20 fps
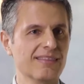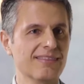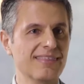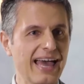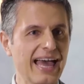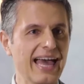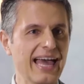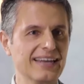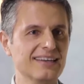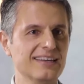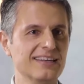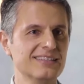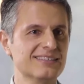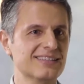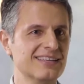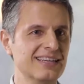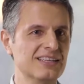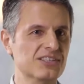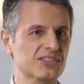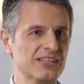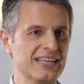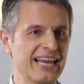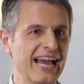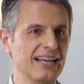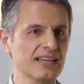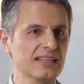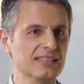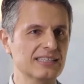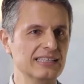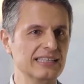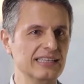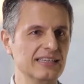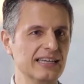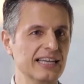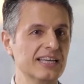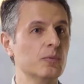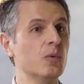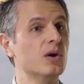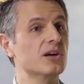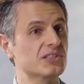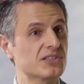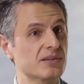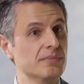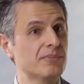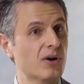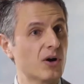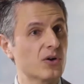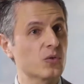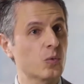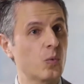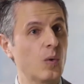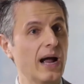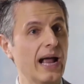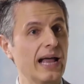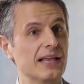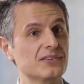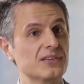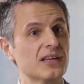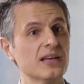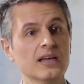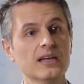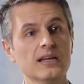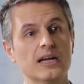that is an externality. And it works in both ways.